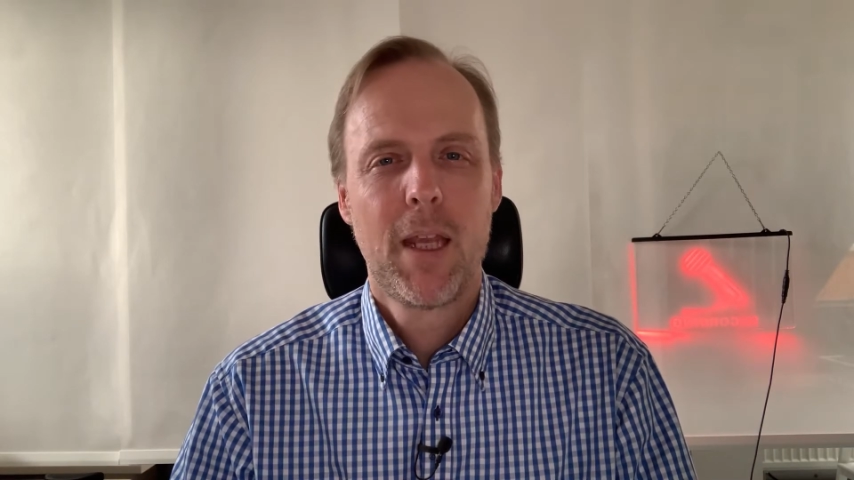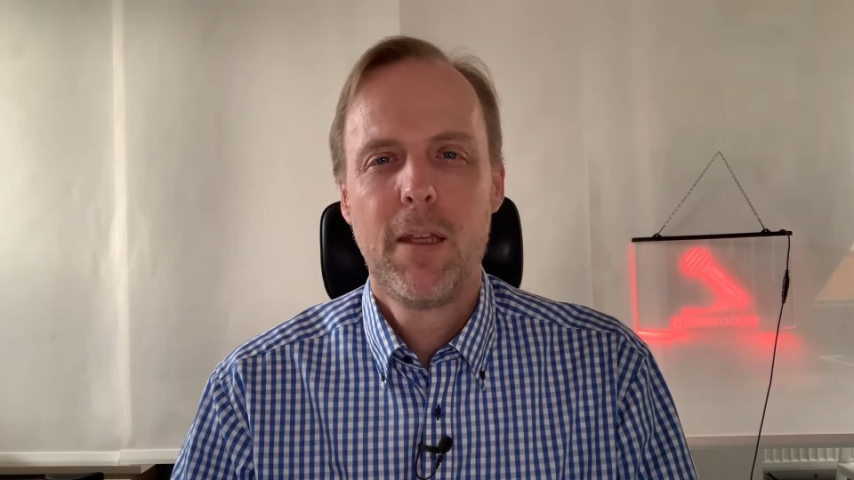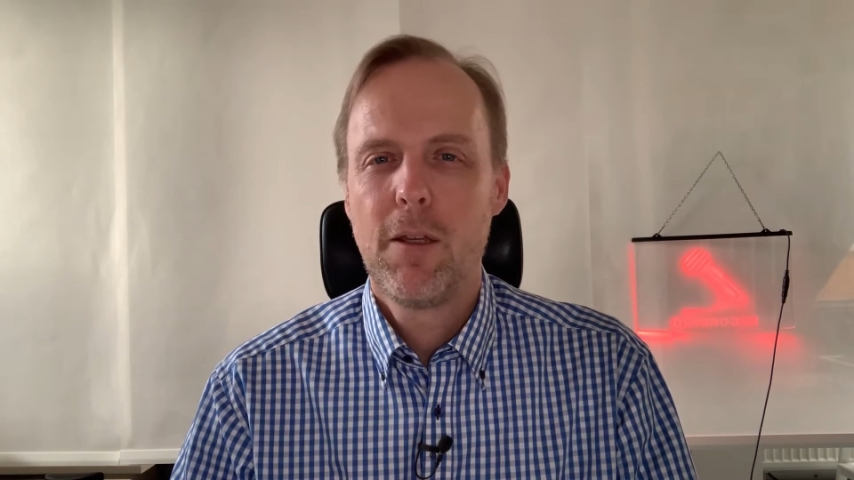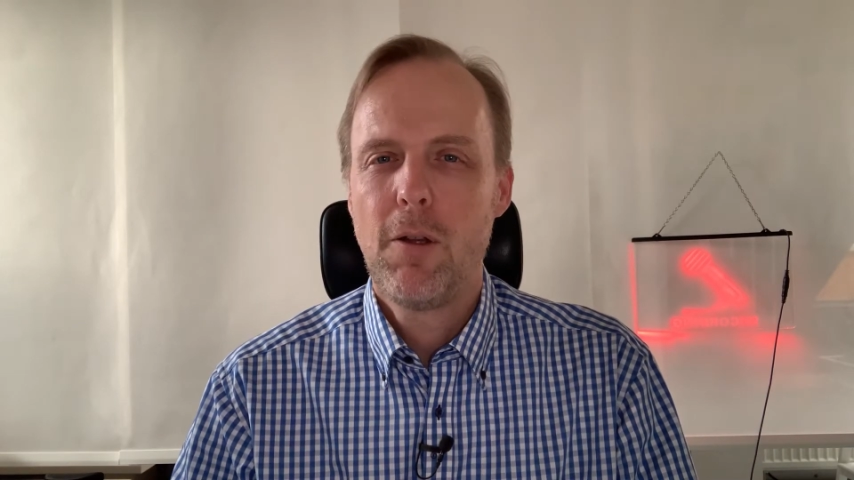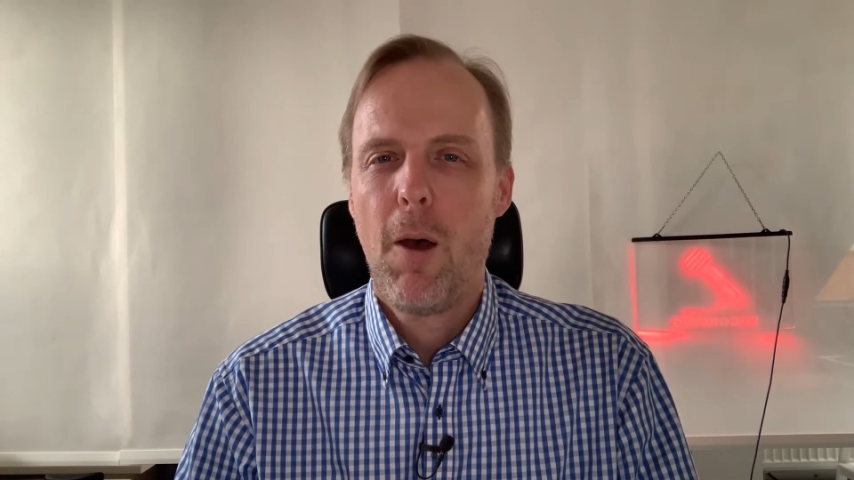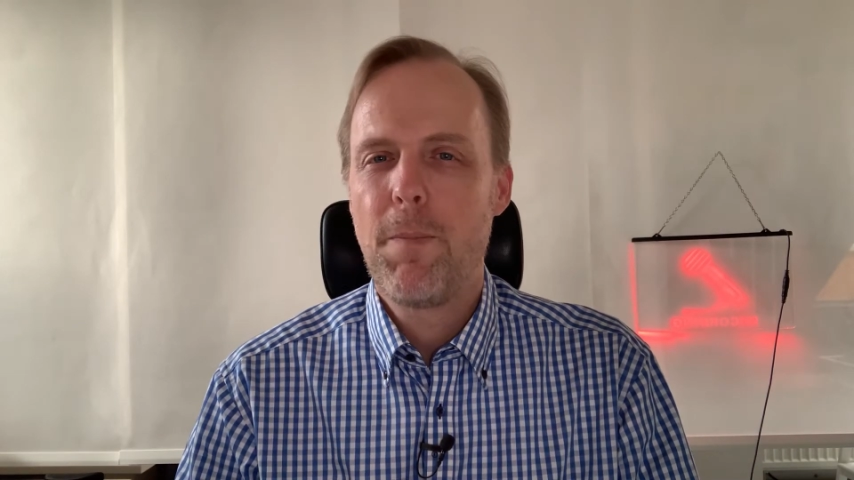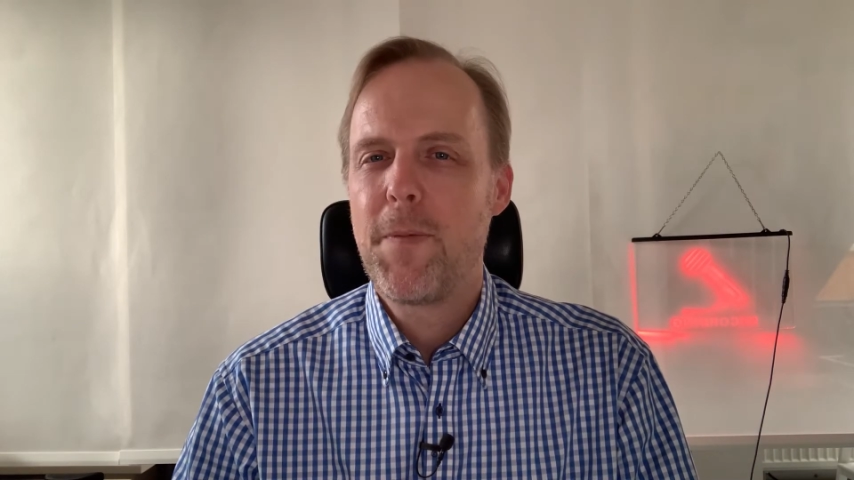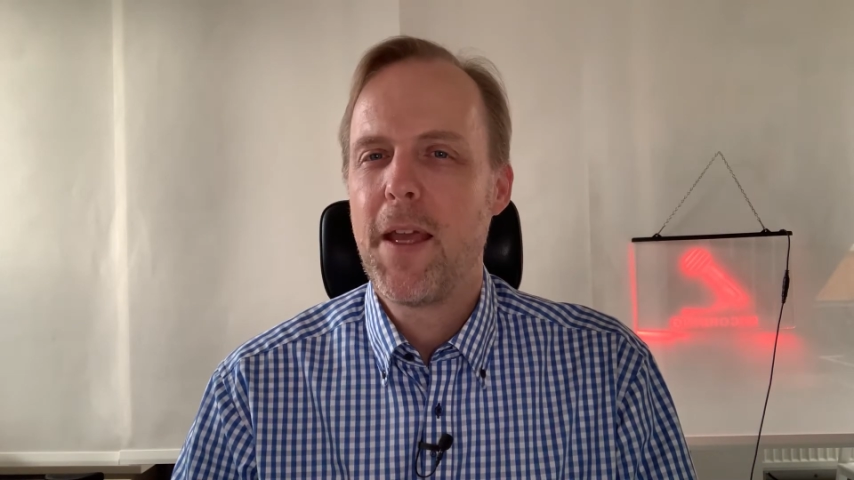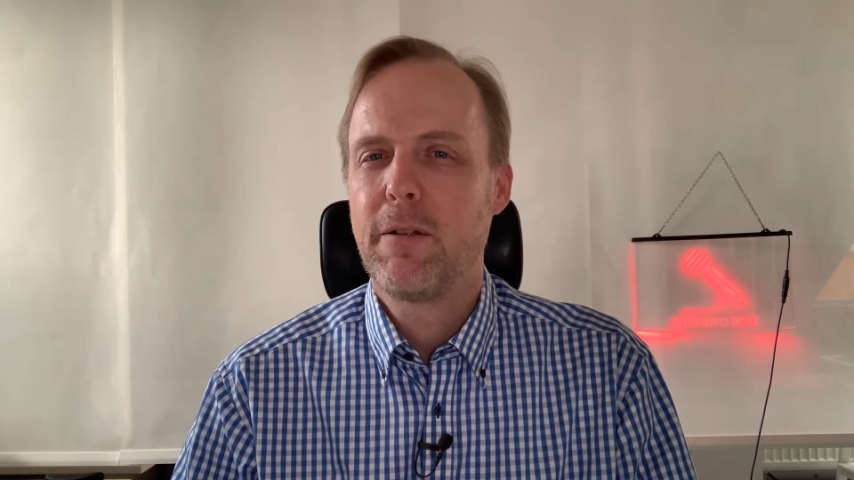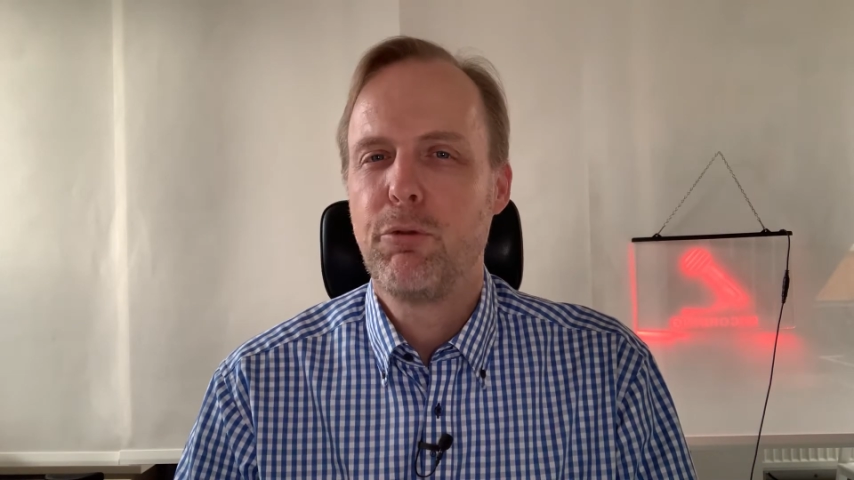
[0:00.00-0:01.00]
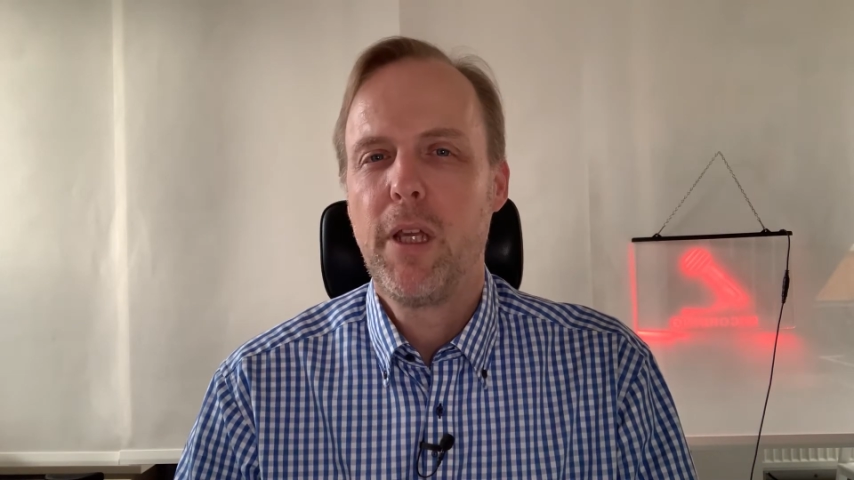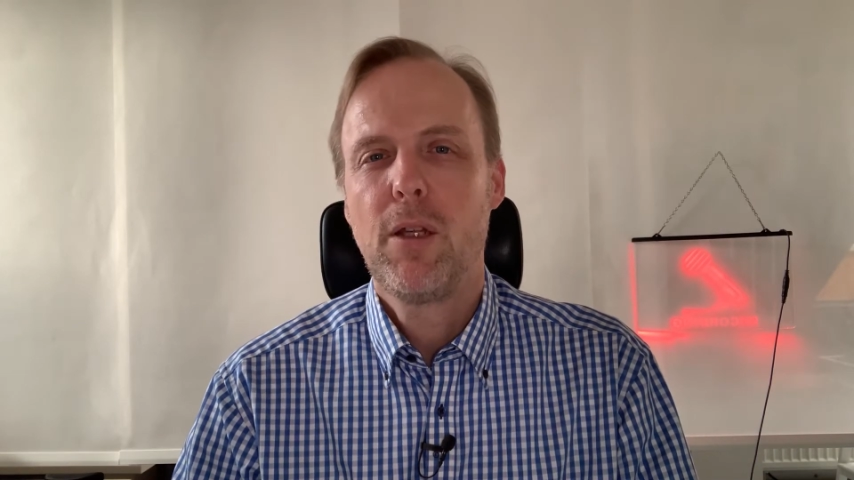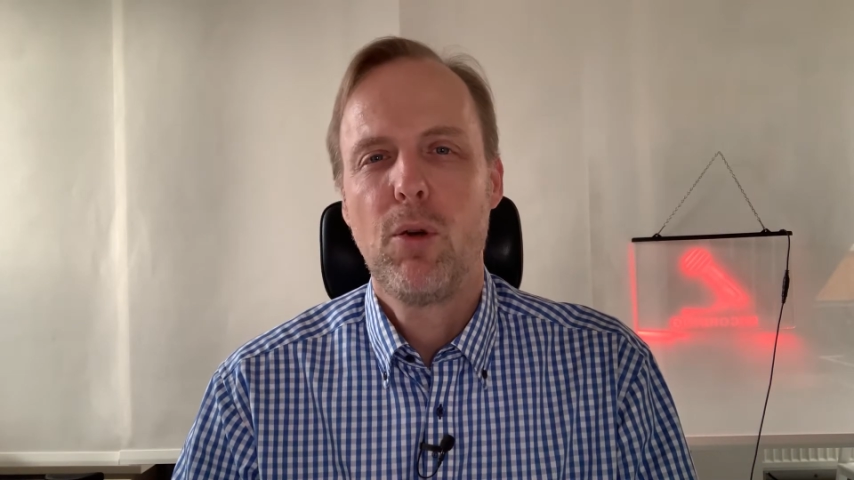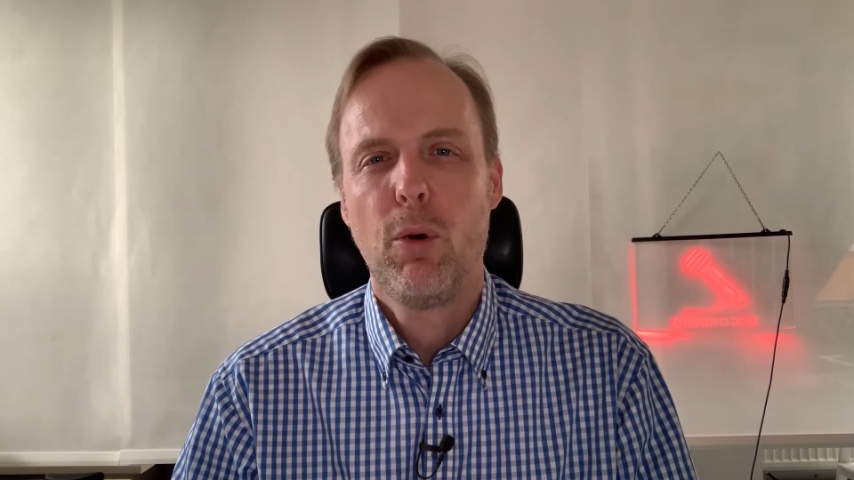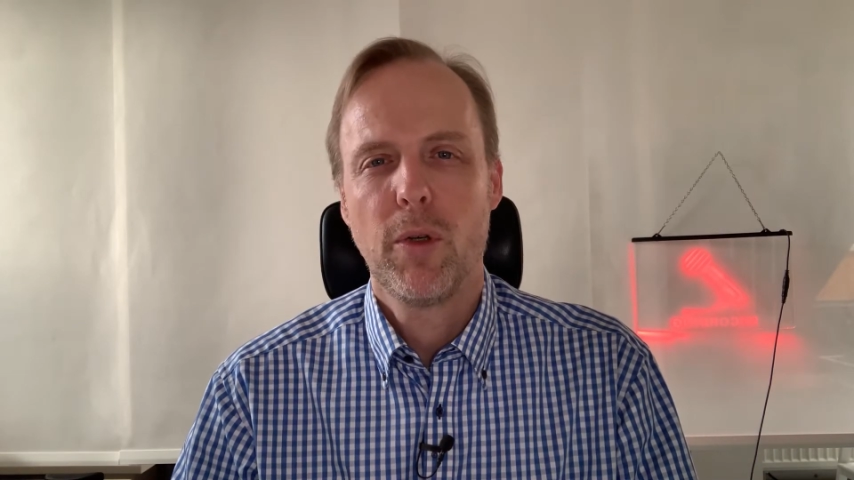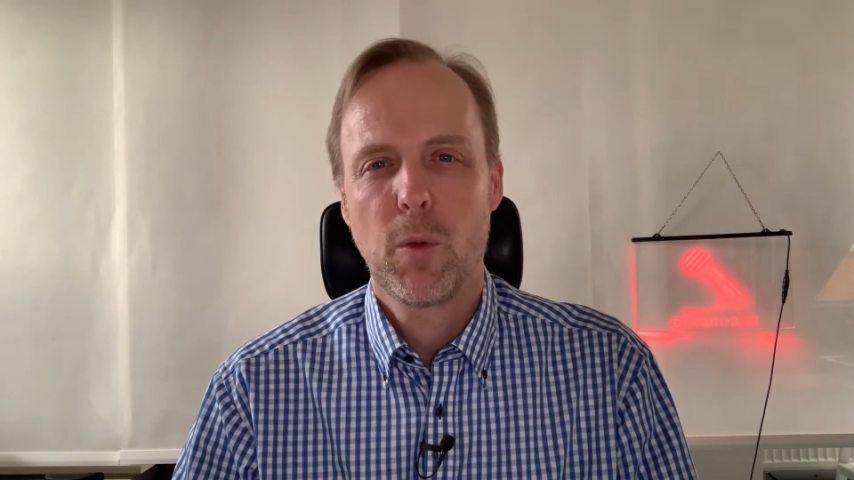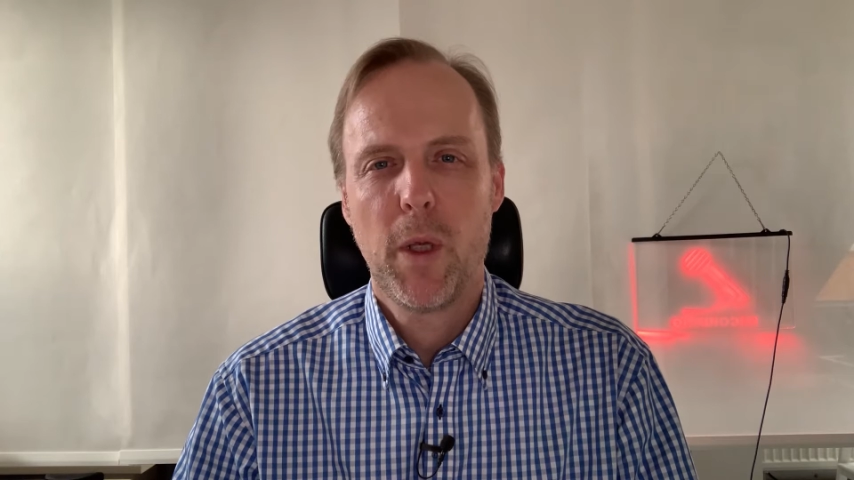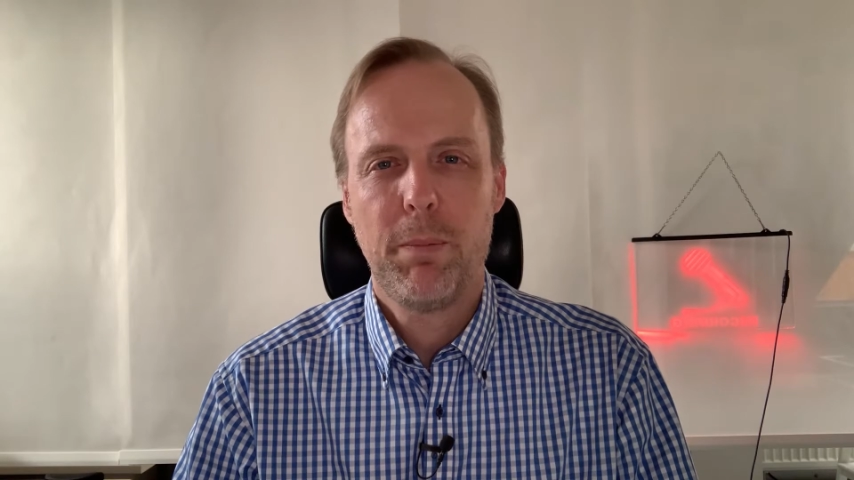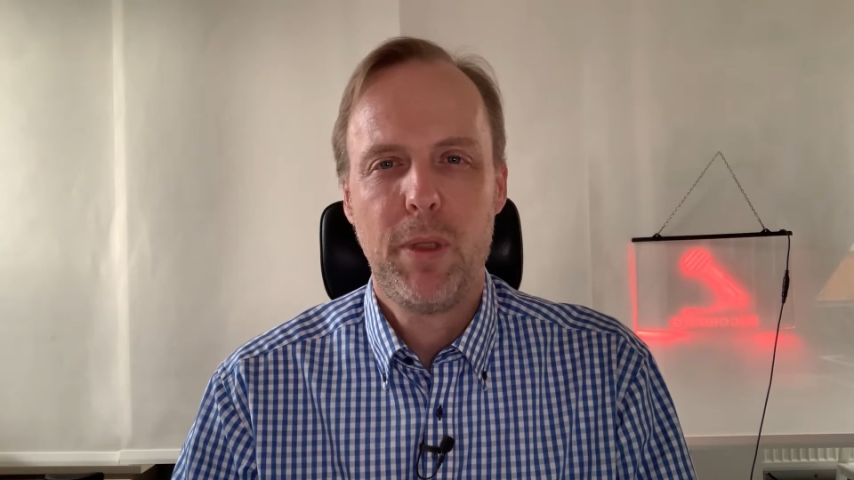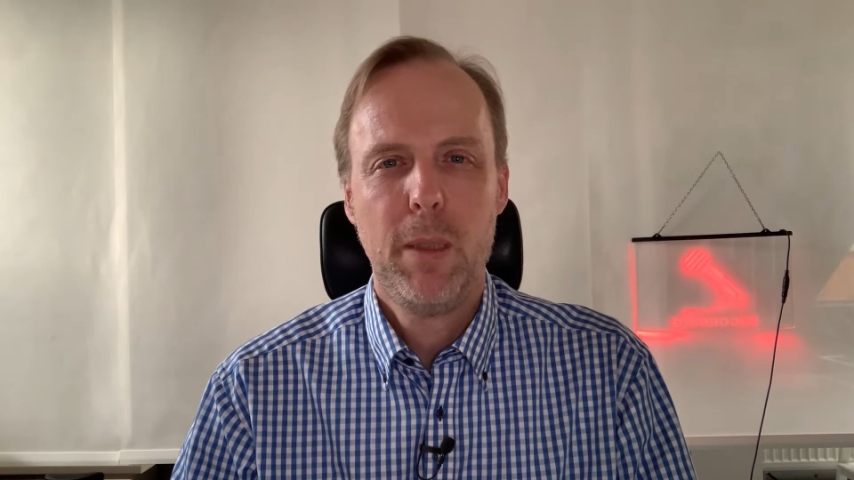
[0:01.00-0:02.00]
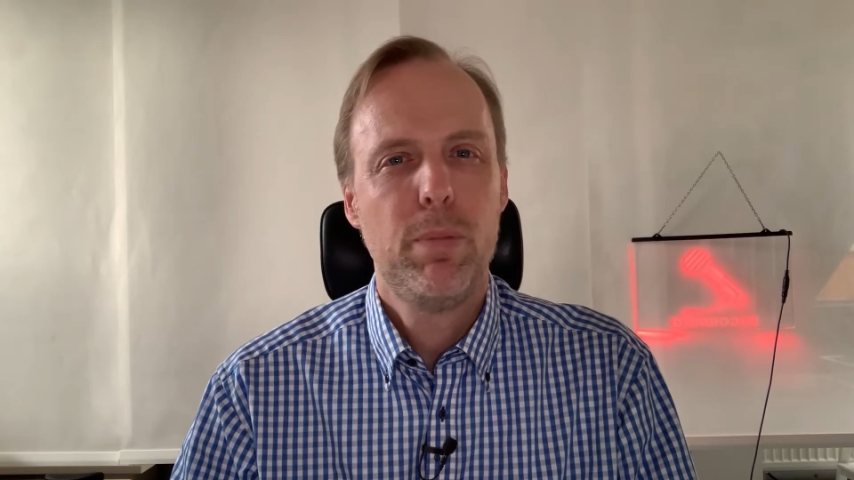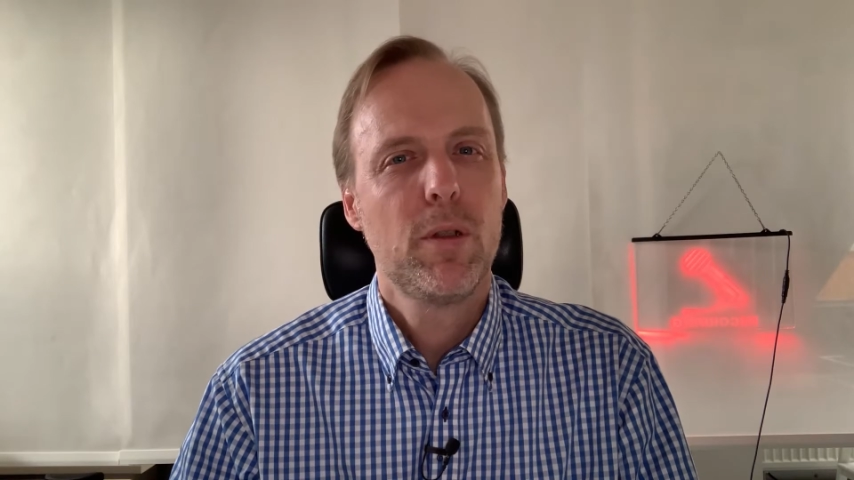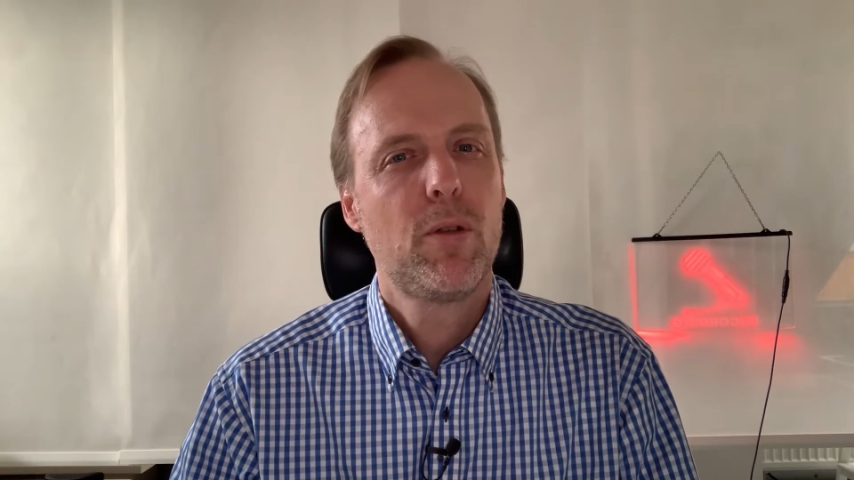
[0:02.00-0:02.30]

You know, that Greek court where people